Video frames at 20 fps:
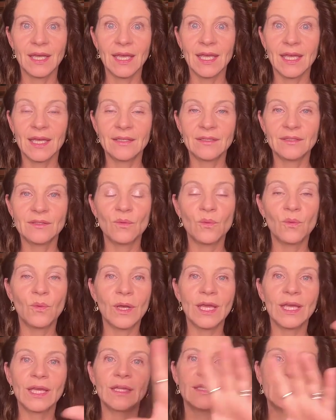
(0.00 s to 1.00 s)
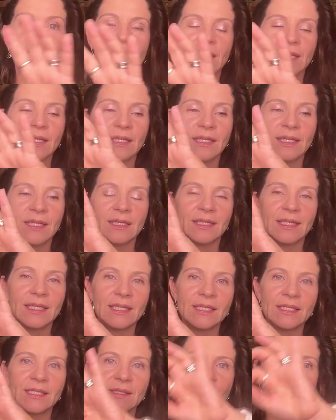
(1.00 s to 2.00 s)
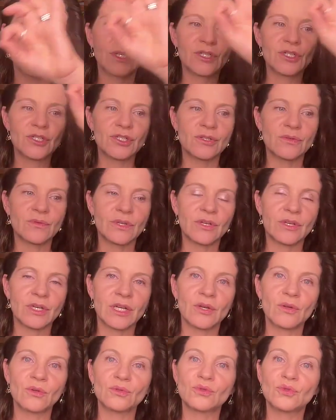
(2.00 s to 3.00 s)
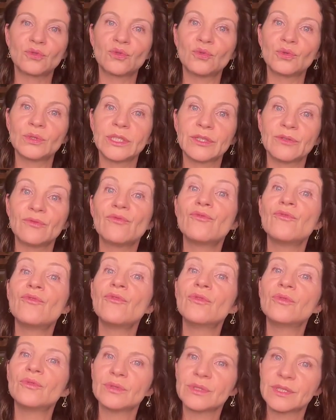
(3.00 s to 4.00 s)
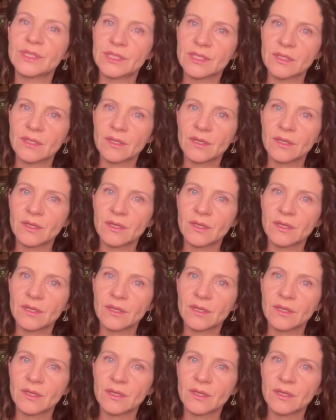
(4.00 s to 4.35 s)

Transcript: And this immersion, we're going to go through the root.